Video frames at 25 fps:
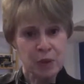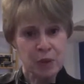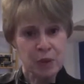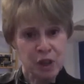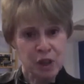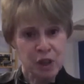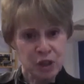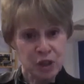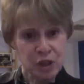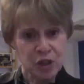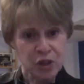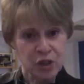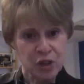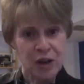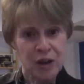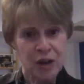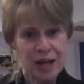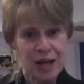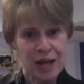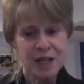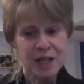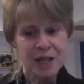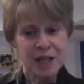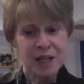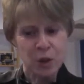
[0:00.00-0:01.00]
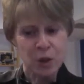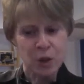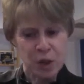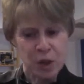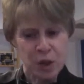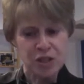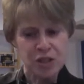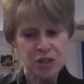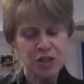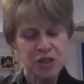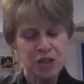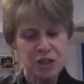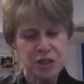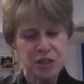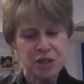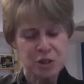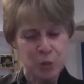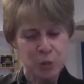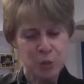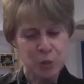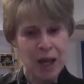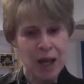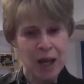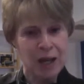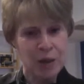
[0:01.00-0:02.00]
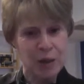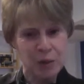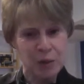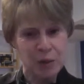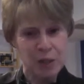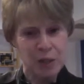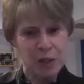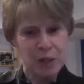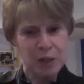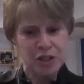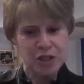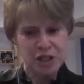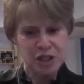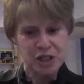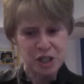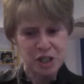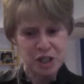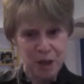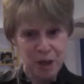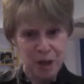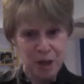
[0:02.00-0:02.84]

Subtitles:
learner asking questions, the why questions